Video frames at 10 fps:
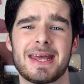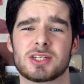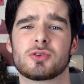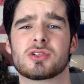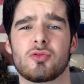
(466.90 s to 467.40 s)

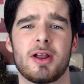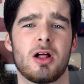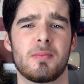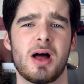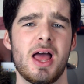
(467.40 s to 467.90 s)
enters a
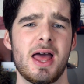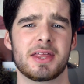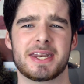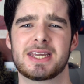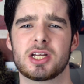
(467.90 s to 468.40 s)
realm
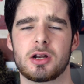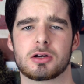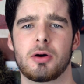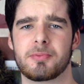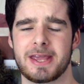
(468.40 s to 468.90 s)
that he cannot
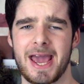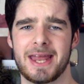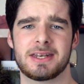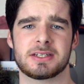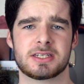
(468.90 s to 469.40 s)

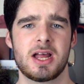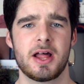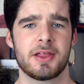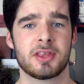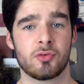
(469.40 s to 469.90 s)
comprehend.
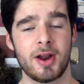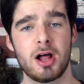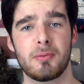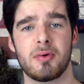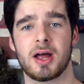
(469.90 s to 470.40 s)
The realm,